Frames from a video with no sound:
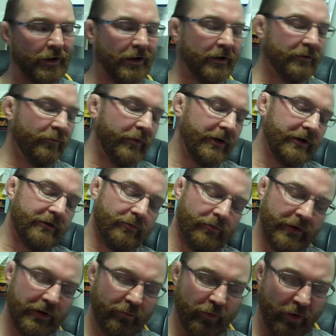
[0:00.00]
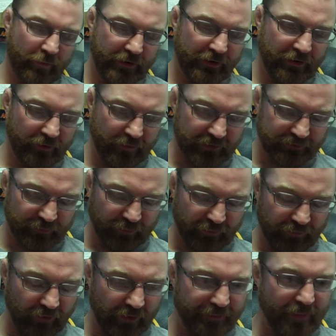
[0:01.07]
Well, what we do is we
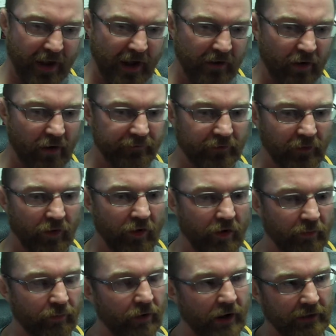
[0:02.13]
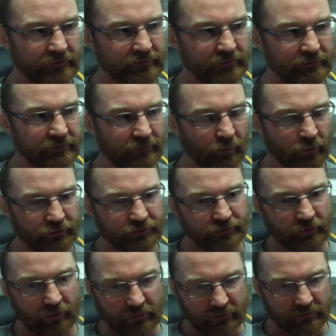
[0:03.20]
really back off the long practices. They're more
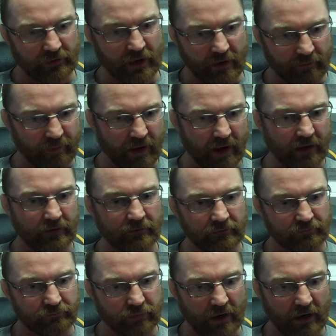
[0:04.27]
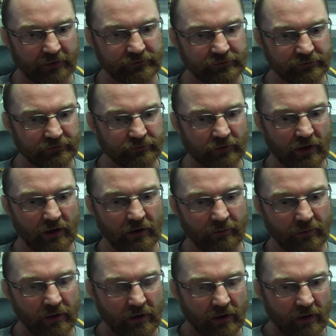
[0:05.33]
short, compact practices.
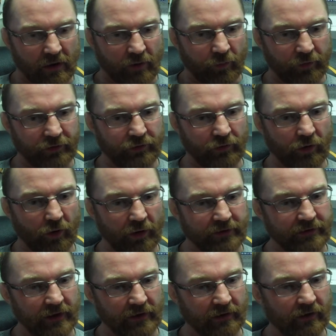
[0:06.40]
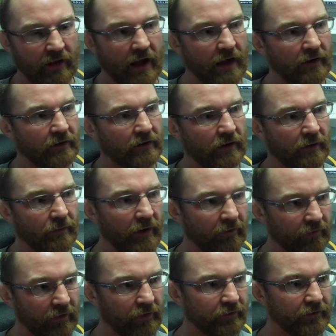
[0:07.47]
We do go at 10 o'clock
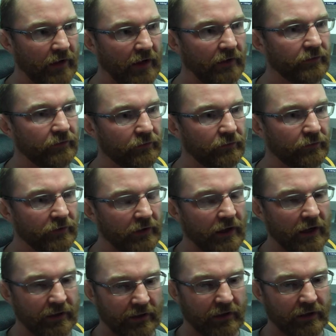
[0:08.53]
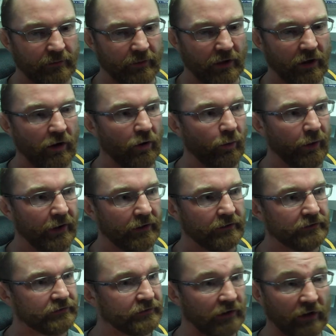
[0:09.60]
every other day, too, to kind of get them a go in,
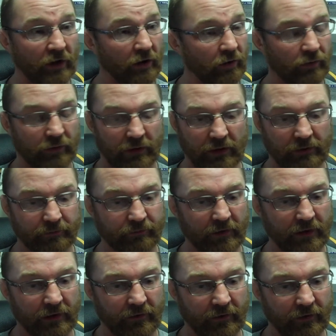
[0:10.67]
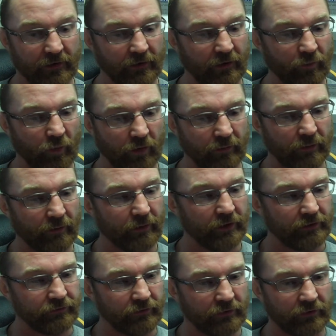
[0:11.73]
just a go, get in there and get warmed up,
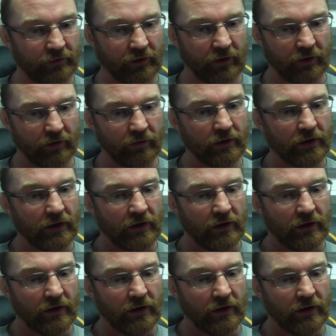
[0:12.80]
get a drill and a go.